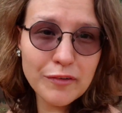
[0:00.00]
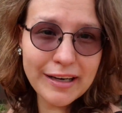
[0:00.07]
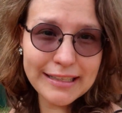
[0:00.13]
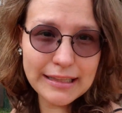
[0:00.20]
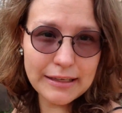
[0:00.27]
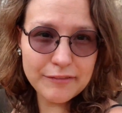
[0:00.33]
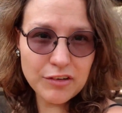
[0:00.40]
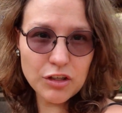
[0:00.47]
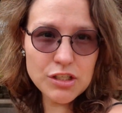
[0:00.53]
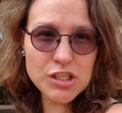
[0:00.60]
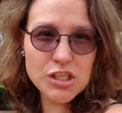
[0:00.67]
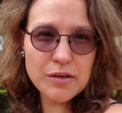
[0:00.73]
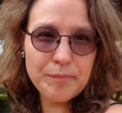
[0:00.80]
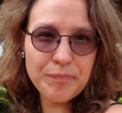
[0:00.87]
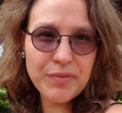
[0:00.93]
Wildlife
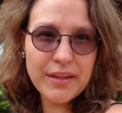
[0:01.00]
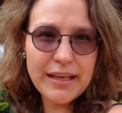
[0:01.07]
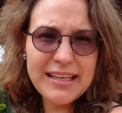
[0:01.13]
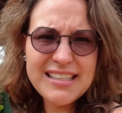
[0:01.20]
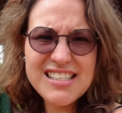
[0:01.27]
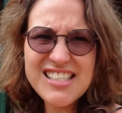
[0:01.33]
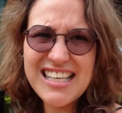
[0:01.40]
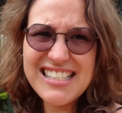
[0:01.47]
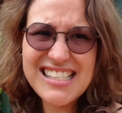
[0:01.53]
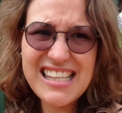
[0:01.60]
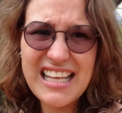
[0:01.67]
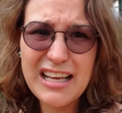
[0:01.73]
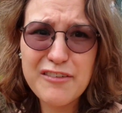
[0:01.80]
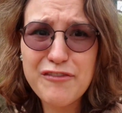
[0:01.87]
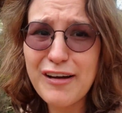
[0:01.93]
Lodge. It's just
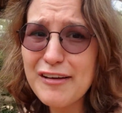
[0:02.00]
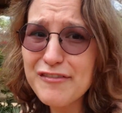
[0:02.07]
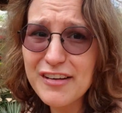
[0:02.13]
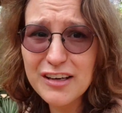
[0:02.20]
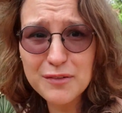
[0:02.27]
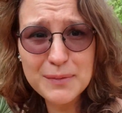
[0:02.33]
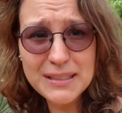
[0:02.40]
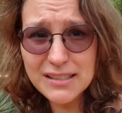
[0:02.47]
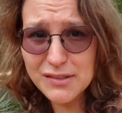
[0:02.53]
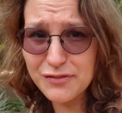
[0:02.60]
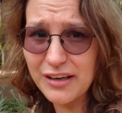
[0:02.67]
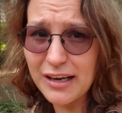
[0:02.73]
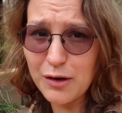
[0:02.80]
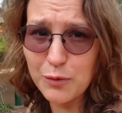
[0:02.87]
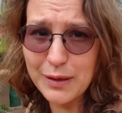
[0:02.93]
like 5 kilometers
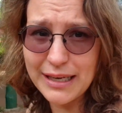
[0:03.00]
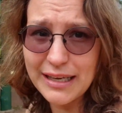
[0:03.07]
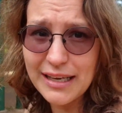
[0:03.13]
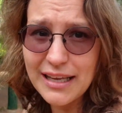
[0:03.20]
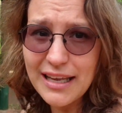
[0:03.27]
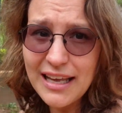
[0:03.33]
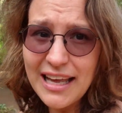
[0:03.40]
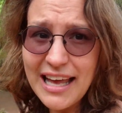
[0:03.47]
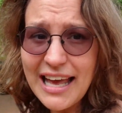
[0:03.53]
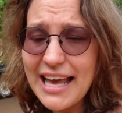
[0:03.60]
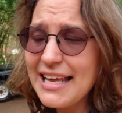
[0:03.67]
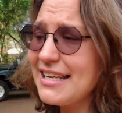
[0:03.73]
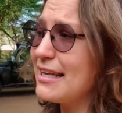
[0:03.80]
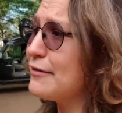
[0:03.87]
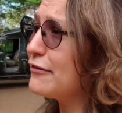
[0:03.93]
far away.
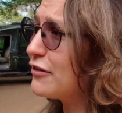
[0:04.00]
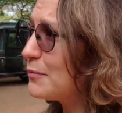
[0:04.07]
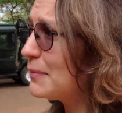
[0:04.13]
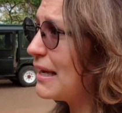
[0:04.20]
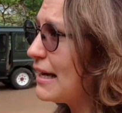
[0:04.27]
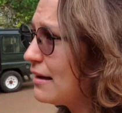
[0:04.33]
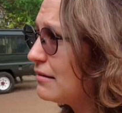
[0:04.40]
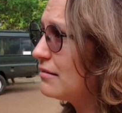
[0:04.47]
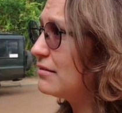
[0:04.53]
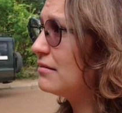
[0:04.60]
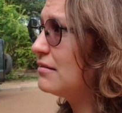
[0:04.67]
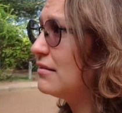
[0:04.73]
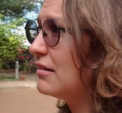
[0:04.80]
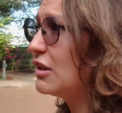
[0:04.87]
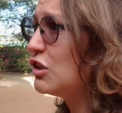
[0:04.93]
And then from there,
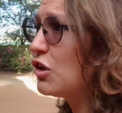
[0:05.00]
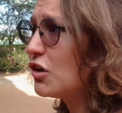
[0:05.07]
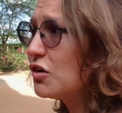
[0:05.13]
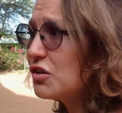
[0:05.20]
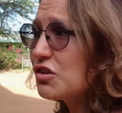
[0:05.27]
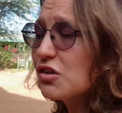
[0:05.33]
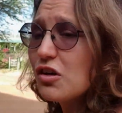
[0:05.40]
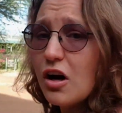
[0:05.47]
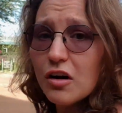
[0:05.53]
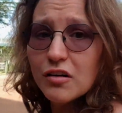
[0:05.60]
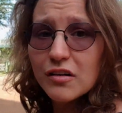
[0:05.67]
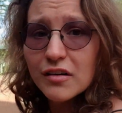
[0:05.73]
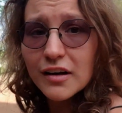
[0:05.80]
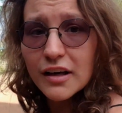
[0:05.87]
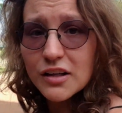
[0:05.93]
you're good to go.
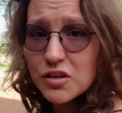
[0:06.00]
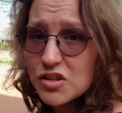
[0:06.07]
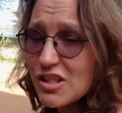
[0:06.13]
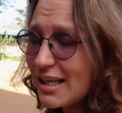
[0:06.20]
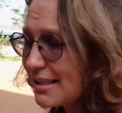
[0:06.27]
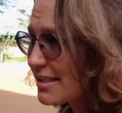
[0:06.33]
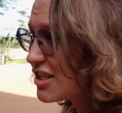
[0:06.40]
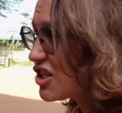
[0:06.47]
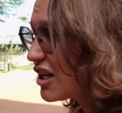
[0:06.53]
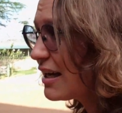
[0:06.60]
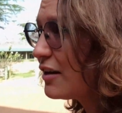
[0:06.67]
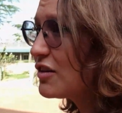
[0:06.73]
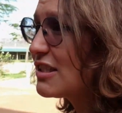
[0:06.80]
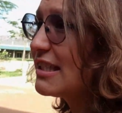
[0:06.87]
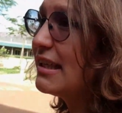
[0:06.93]
You just chill
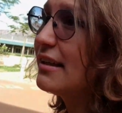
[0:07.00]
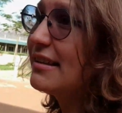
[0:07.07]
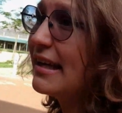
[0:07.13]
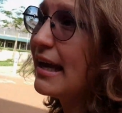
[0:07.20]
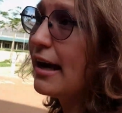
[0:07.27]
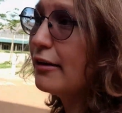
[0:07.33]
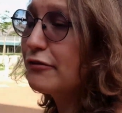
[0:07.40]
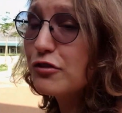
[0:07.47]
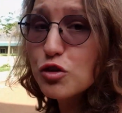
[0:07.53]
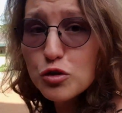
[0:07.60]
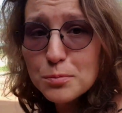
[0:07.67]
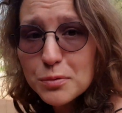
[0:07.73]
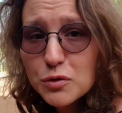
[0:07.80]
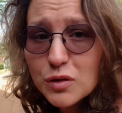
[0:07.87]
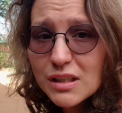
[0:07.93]
out here. They have
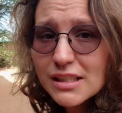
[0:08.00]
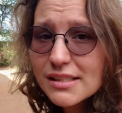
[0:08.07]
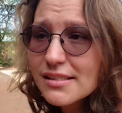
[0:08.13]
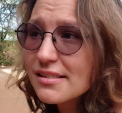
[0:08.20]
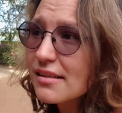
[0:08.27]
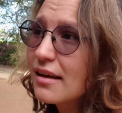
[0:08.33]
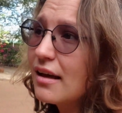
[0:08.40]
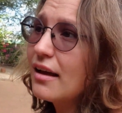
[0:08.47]
2 pools.